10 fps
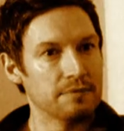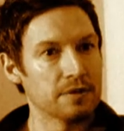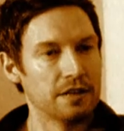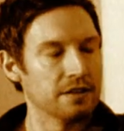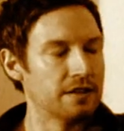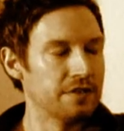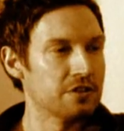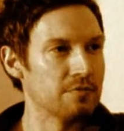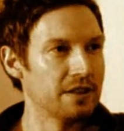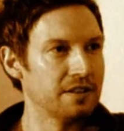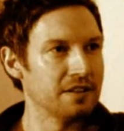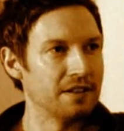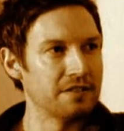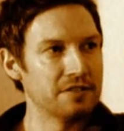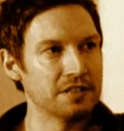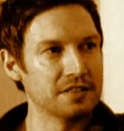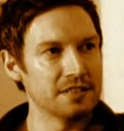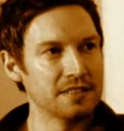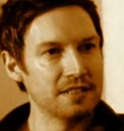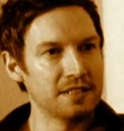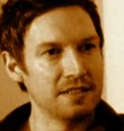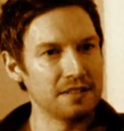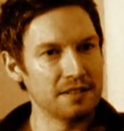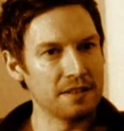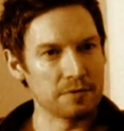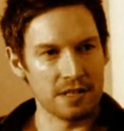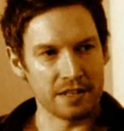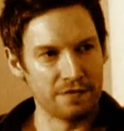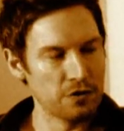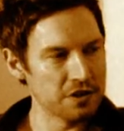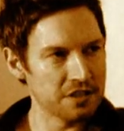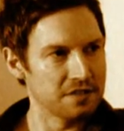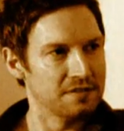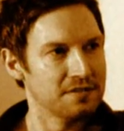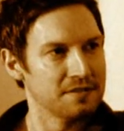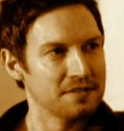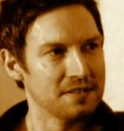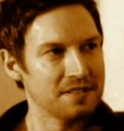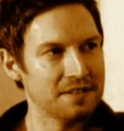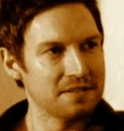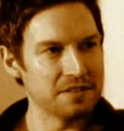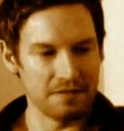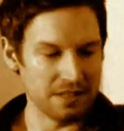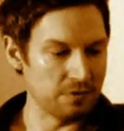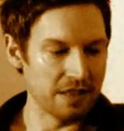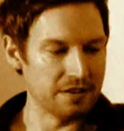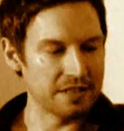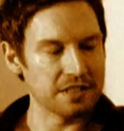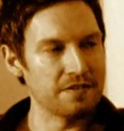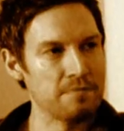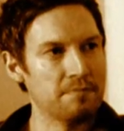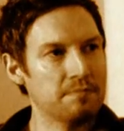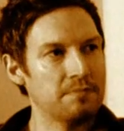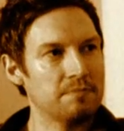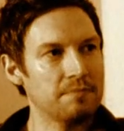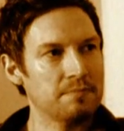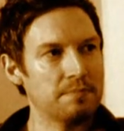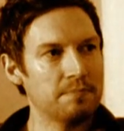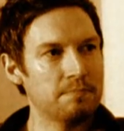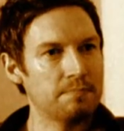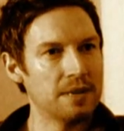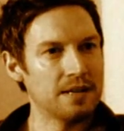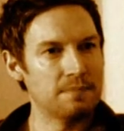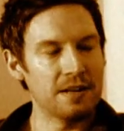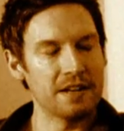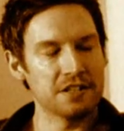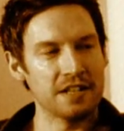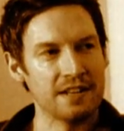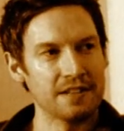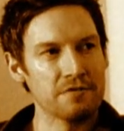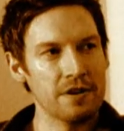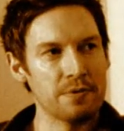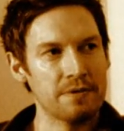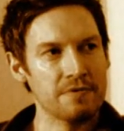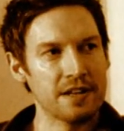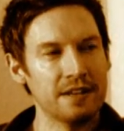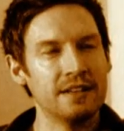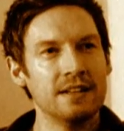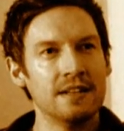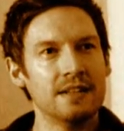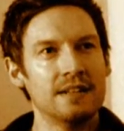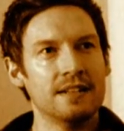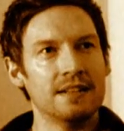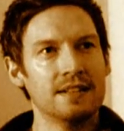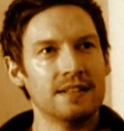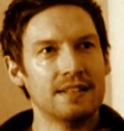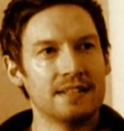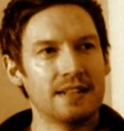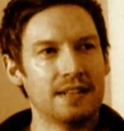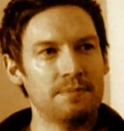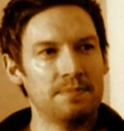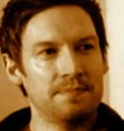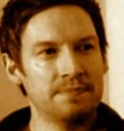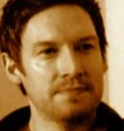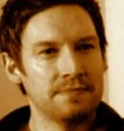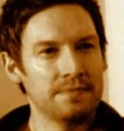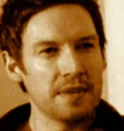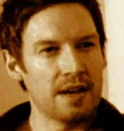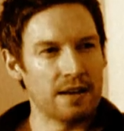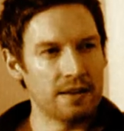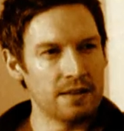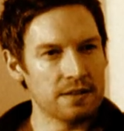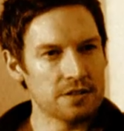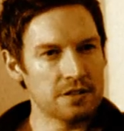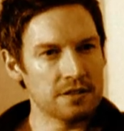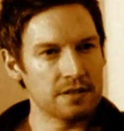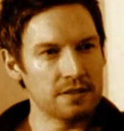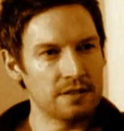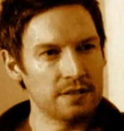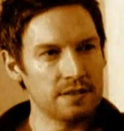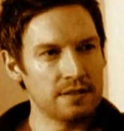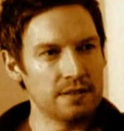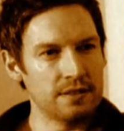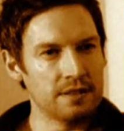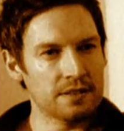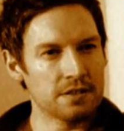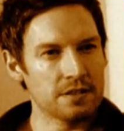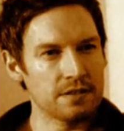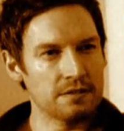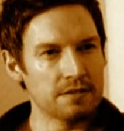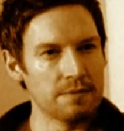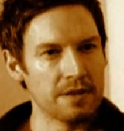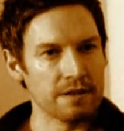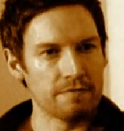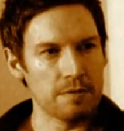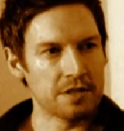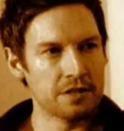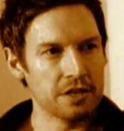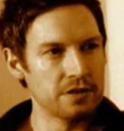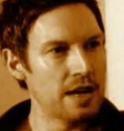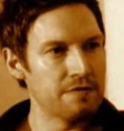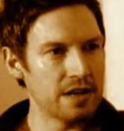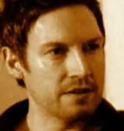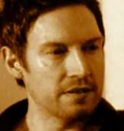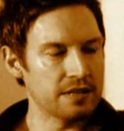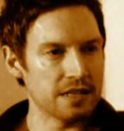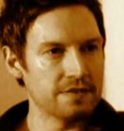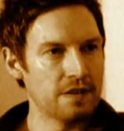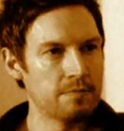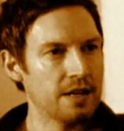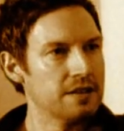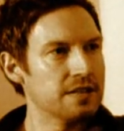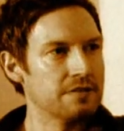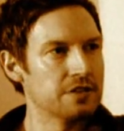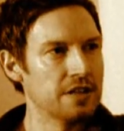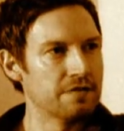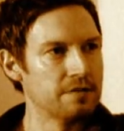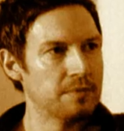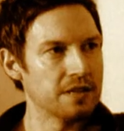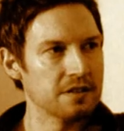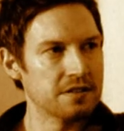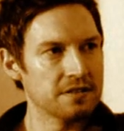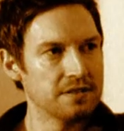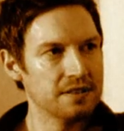kind of kind of instrument that you know you could. It was like a voice. Mm. So that's what other saxophone uh, players say, and I agree with them really. Yeah. Um, yeah, it's it's something representational. Every saxophone player sounds different because,